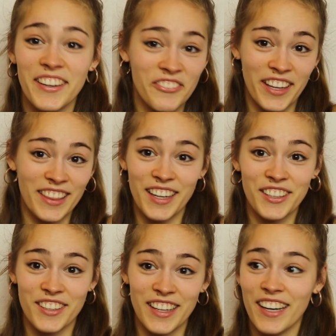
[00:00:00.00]
um, and then
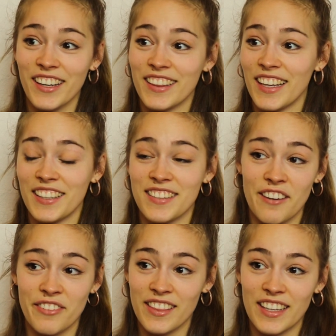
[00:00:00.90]
you're there and then it's
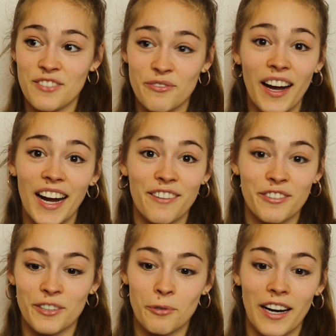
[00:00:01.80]
everything is fine
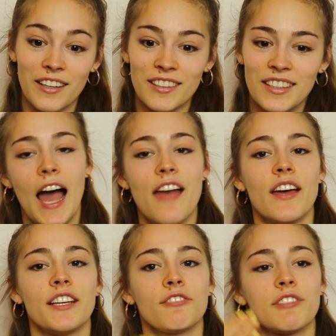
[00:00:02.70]
for a while. And
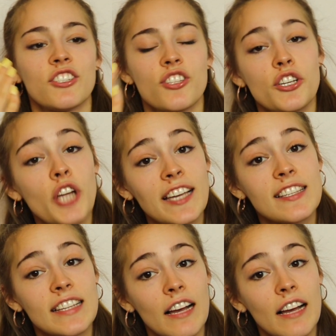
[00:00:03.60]
then you reach the next